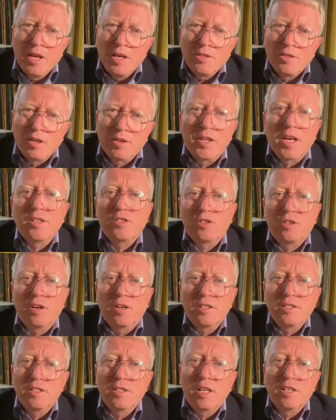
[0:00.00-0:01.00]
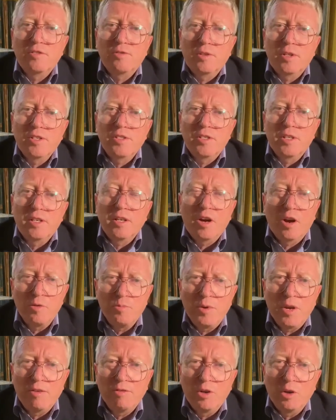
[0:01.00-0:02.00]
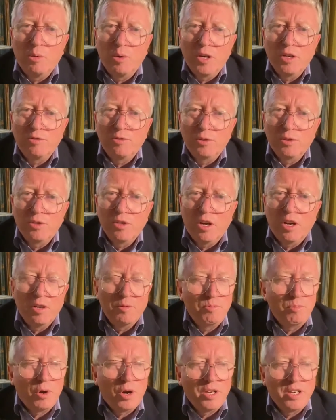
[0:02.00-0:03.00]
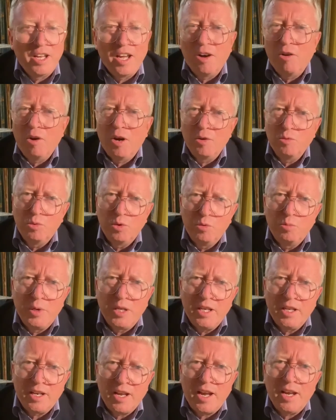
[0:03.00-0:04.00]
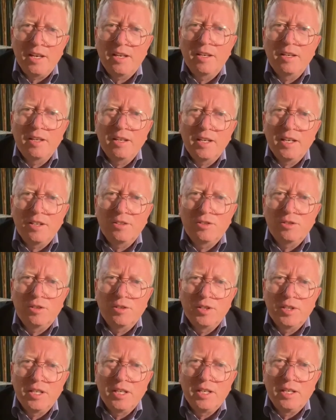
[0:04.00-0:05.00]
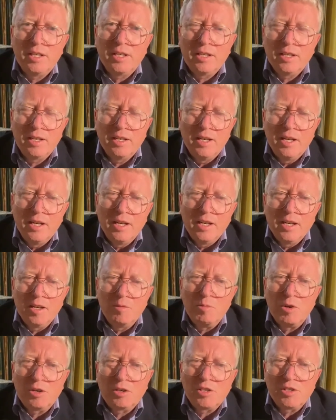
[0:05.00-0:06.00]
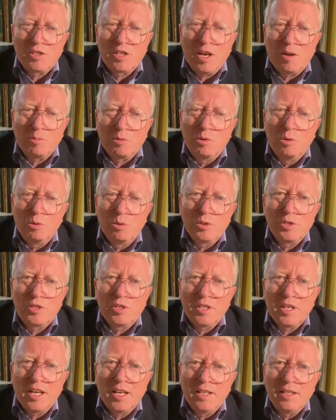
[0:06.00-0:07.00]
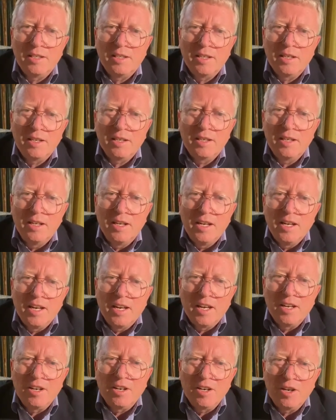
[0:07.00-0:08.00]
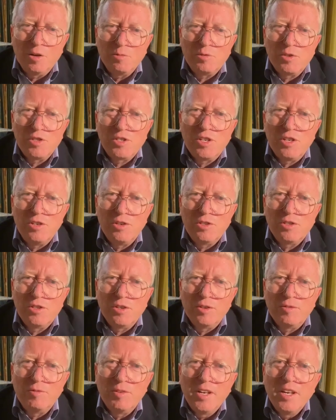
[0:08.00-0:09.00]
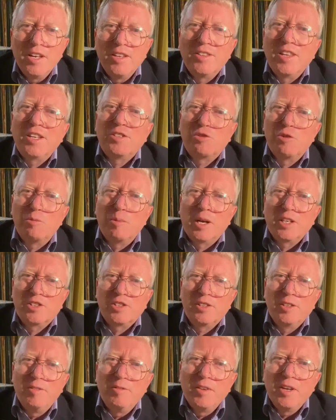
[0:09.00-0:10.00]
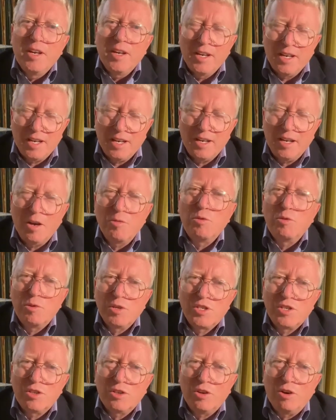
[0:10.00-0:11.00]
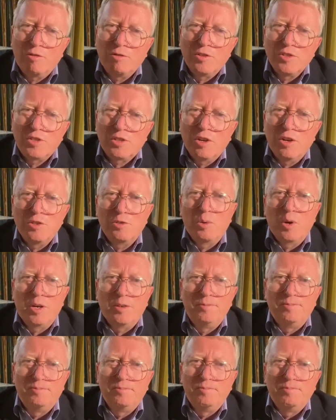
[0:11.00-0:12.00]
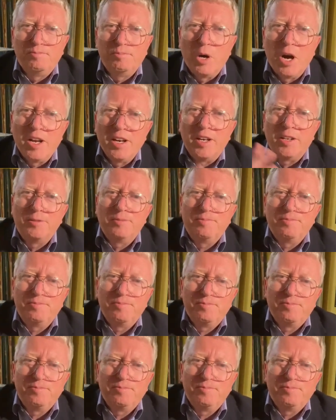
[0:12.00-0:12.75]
thanks guys, thanks for listening. Hope you're having a wonderful time. By now I will be at anchor out on the America's Cup course, and I hope to see you soon. Thanks very much. I hope the rest of the conference goes well. Bye now.